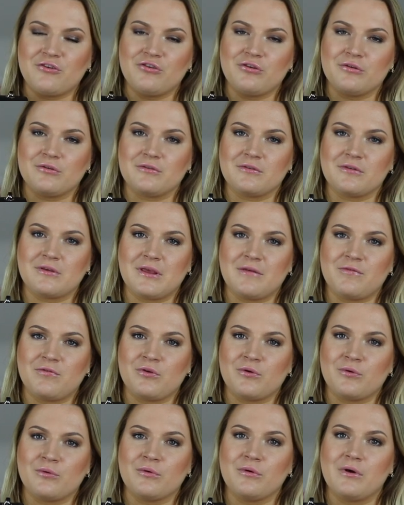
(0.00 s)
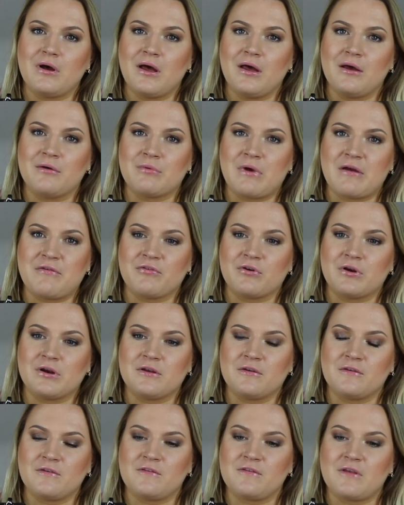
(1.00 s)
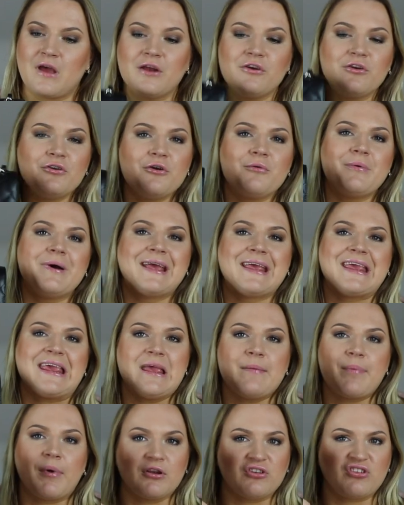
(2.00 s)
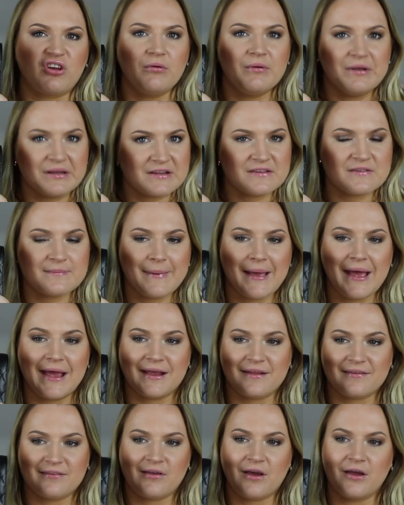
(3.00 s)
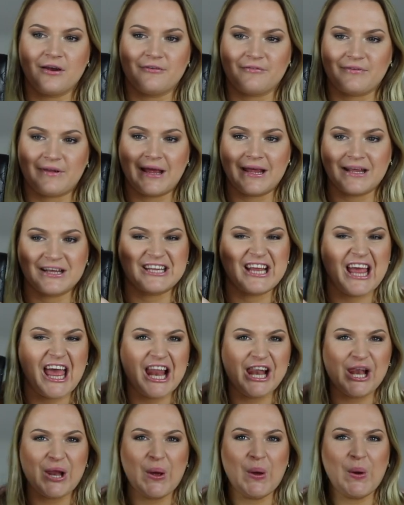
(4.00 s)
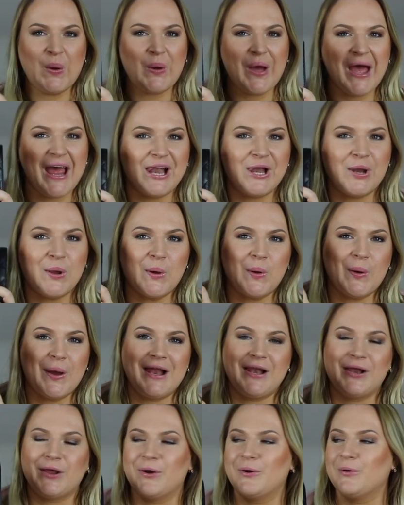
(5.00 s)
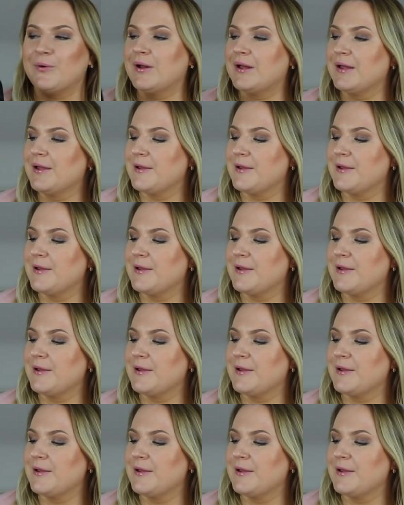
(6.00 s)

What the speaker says: should give you a reference. I don't know why I keep on showing this bag. It's kind of like, hello, hello, hello.